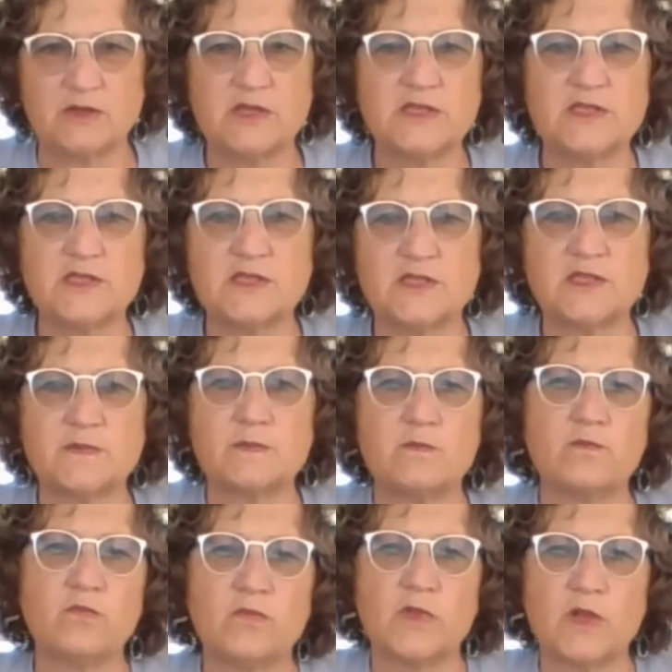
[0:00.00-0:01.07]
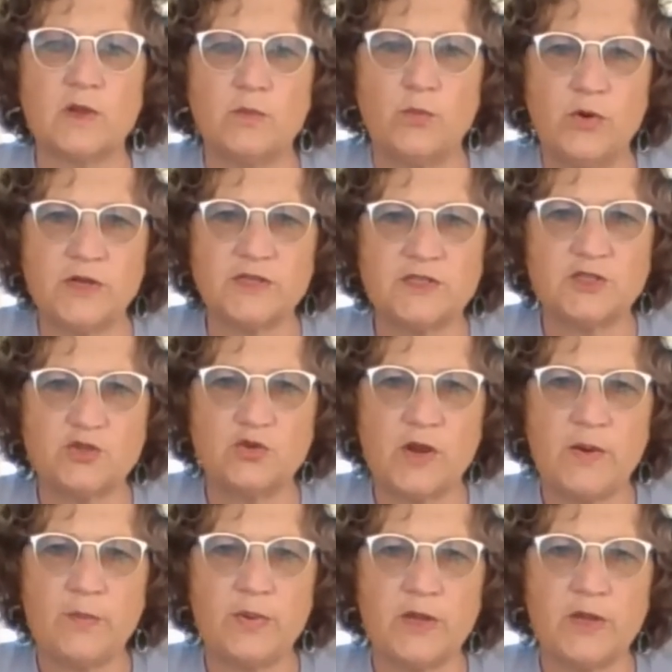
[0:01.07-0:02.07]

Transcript: This is putting straight